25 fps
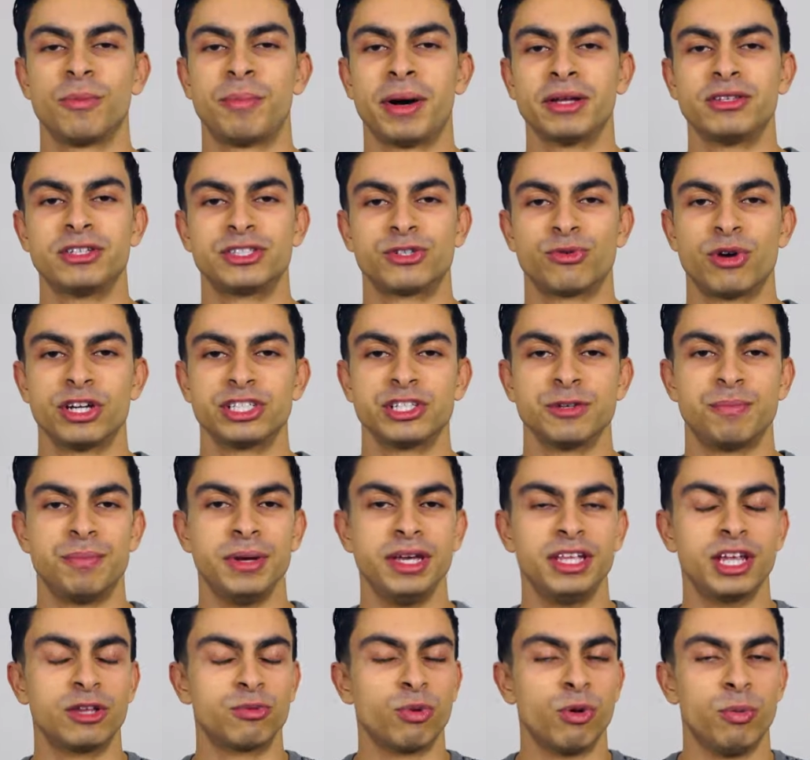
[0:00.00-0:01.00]
about this
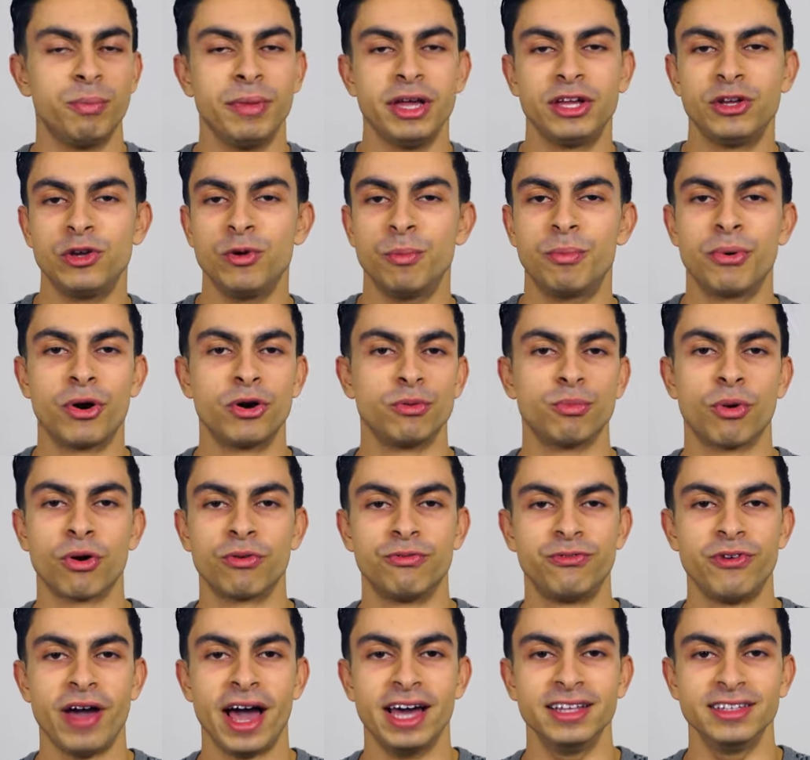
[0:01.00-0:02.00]
recipe that will make you burn more
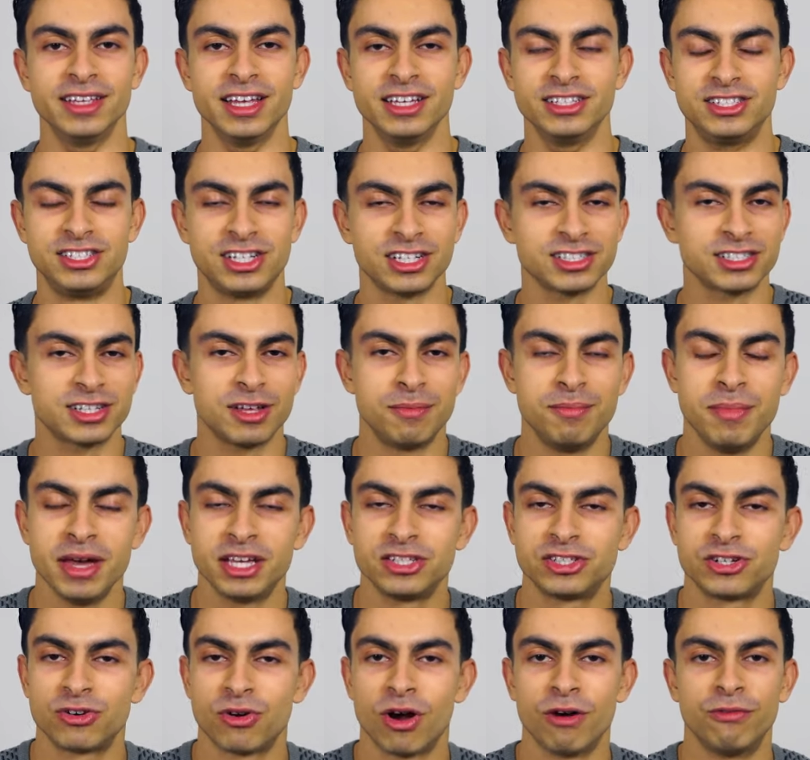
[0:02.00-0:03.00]
fat. It's just a
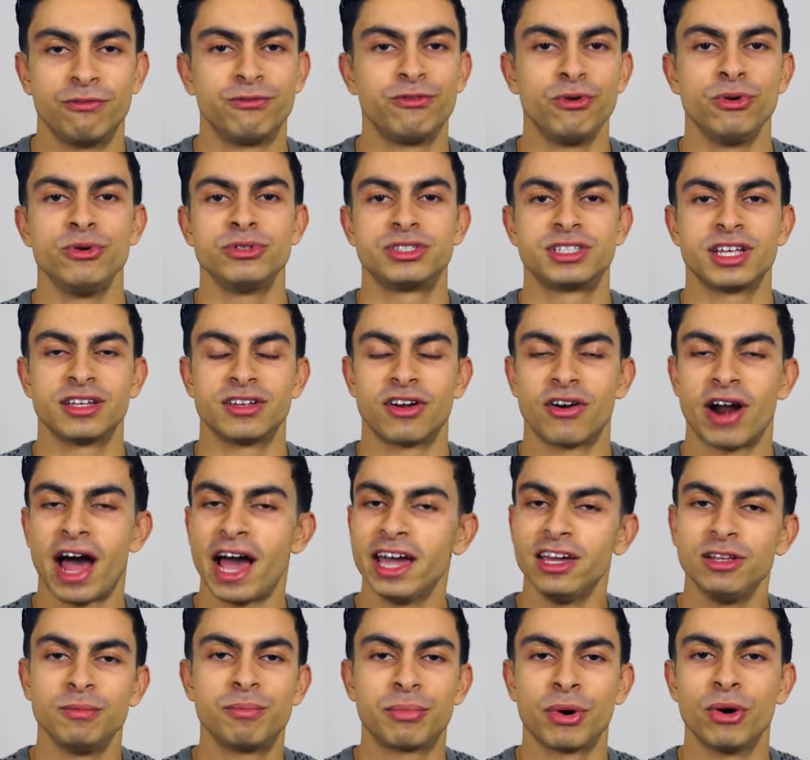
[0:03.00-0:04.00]
mixture of foods that are
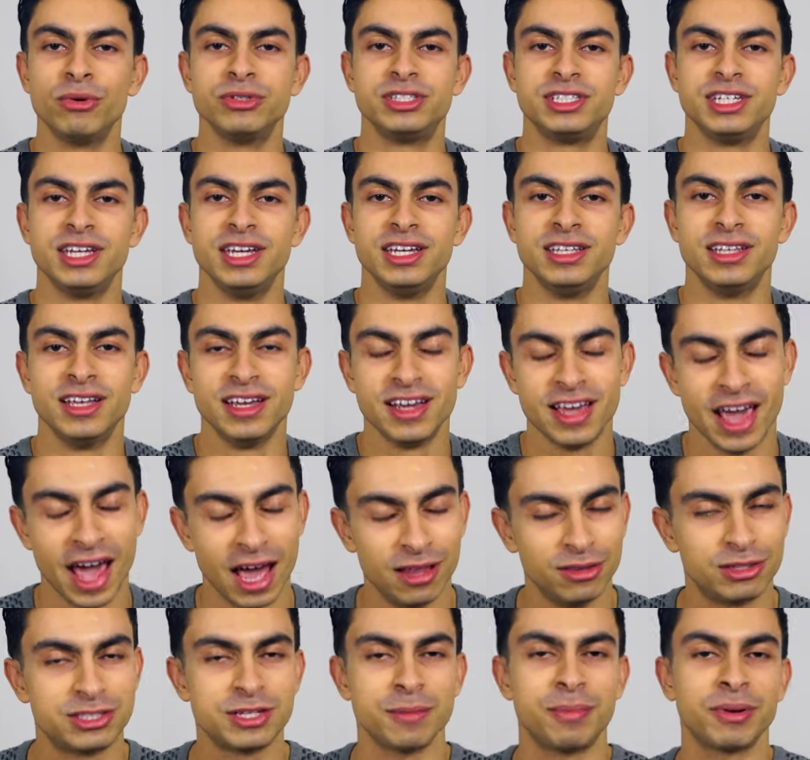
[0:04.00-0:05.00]
high in protein
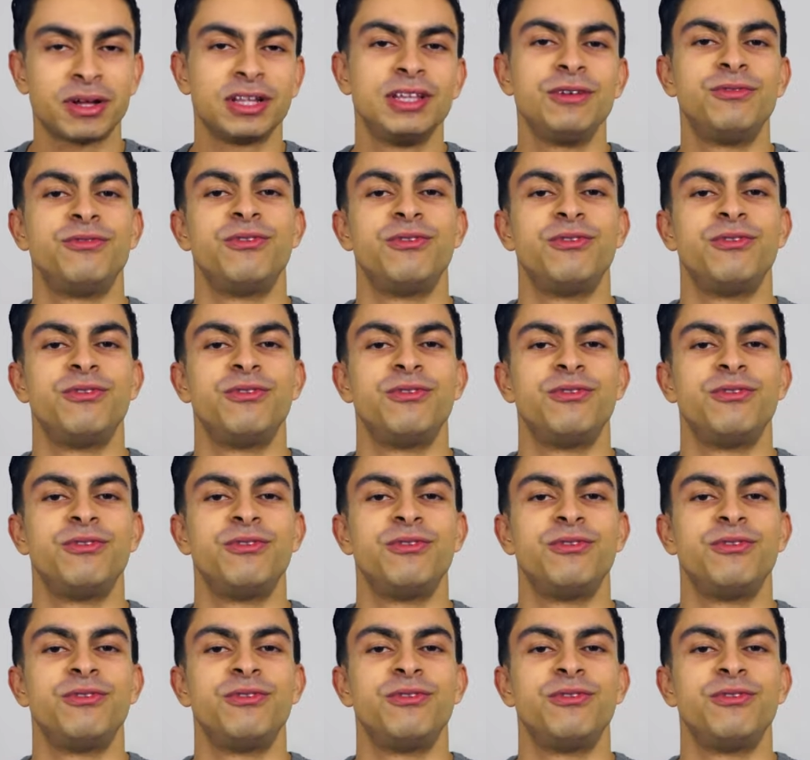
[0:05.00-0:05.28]
and typically